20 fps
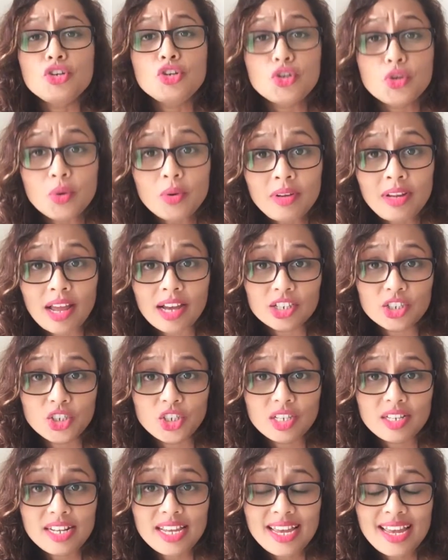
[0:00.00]
True
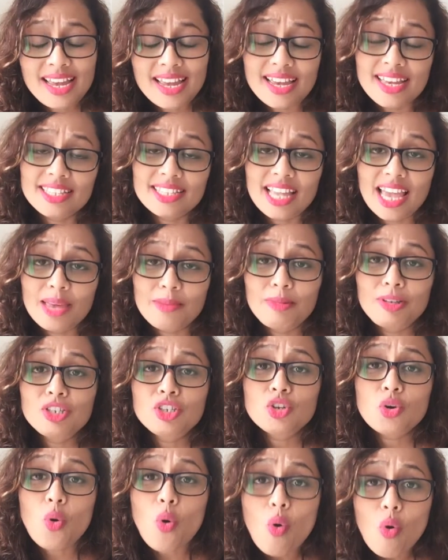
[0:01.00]
luxury is able
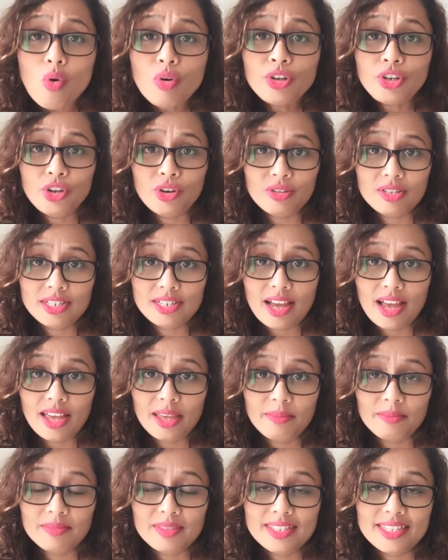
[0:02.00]
to own your
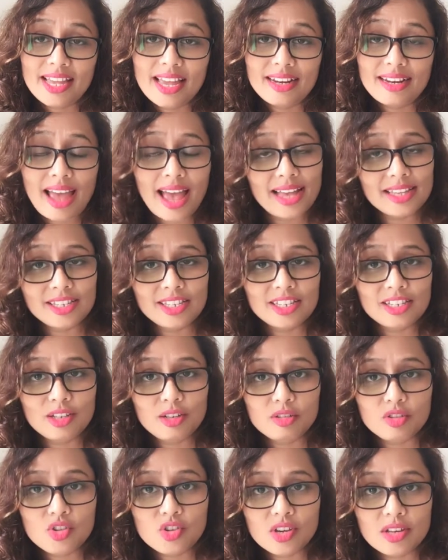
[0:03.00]
time, said Ashton
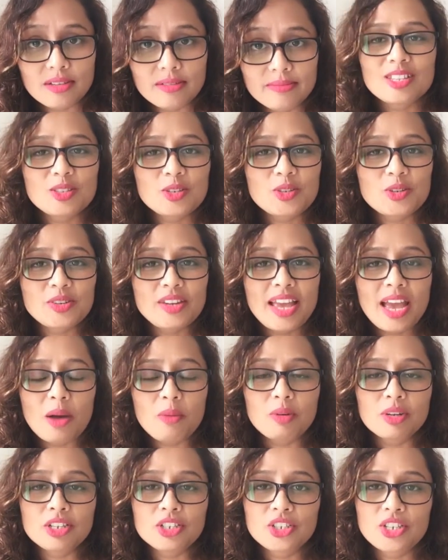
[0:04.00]
Kutcher. So today
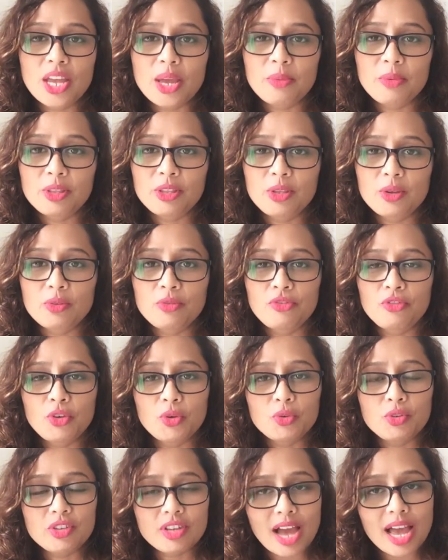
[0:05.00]
I want to share with you a
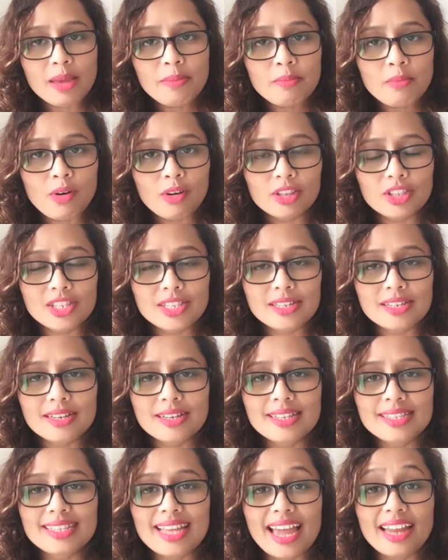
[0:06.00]
few time
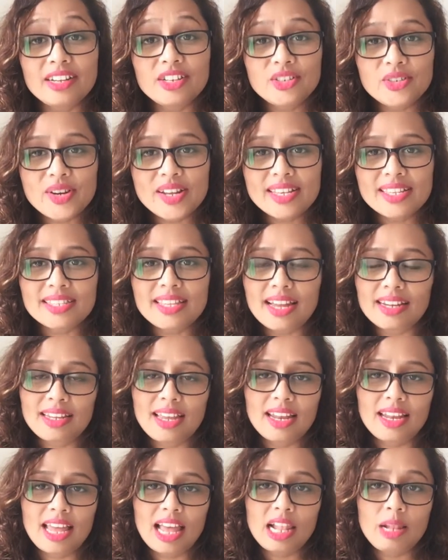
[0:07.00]
monsters and tricks that
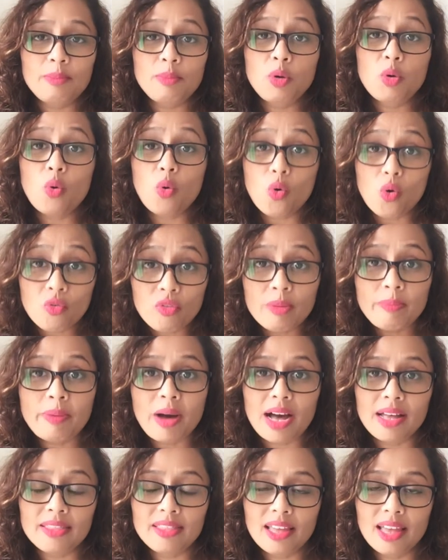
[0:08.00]
can help you
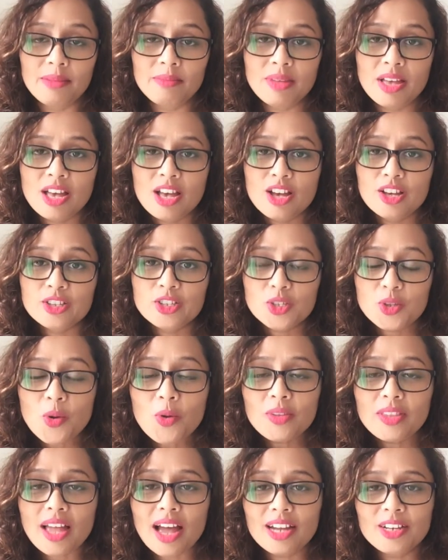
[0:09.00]
overpower them
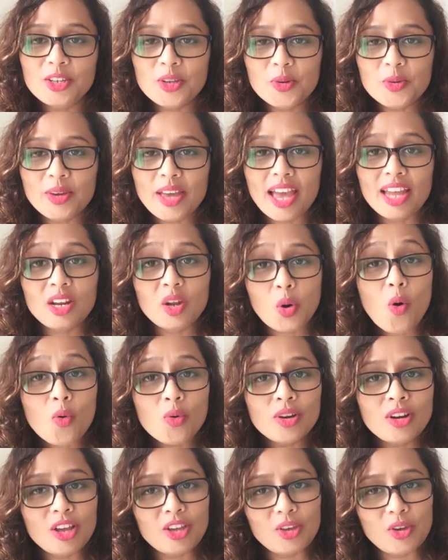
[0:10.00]
so that you can
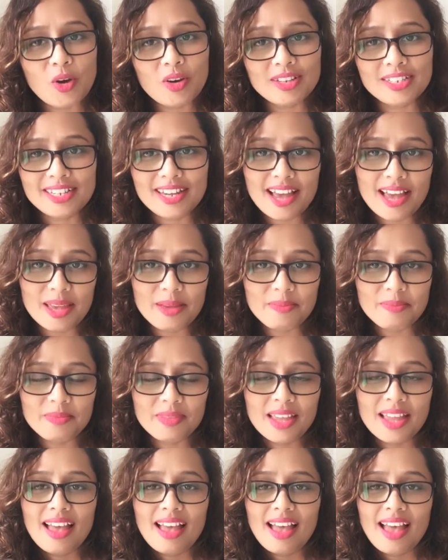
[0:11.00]
own your time.
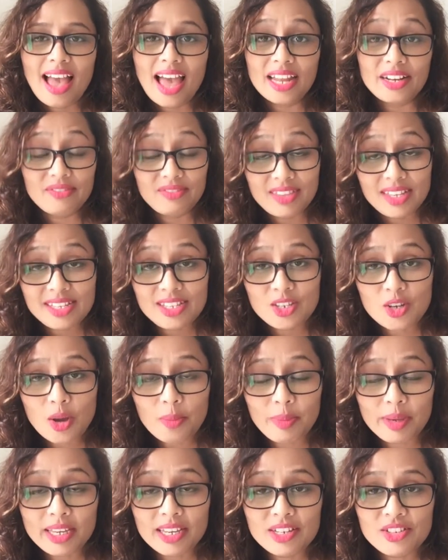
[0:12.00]
And if this
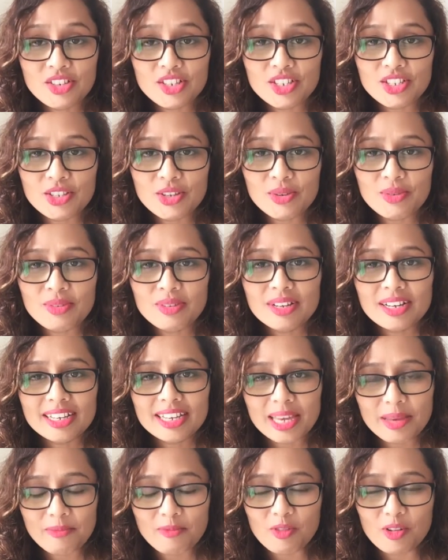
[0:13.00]
topic interests you,
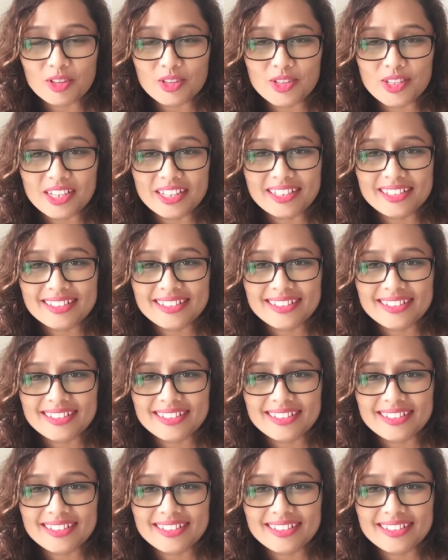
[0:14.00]
keep watching.